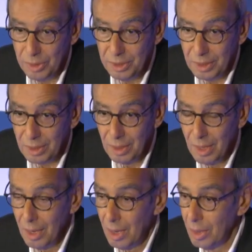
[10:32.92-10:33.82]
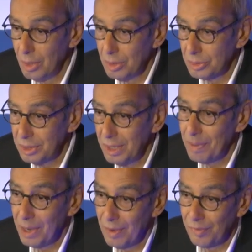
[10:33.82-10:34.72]
this? Well, this, of
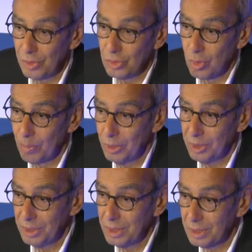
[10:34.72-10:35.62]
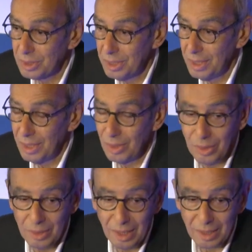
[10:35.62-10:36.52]
course, is a political decision.
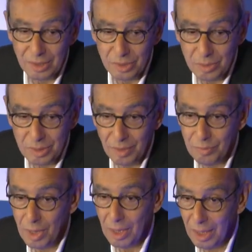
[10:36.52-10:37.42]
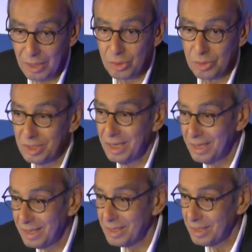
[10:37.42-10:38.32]
But the other issue, which
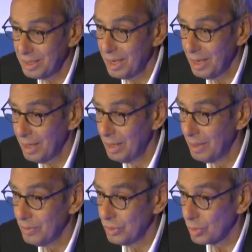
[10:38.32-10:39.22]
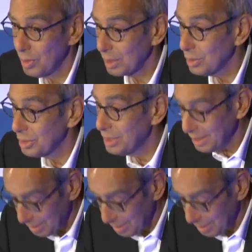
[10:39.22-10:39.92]
is not a political issue,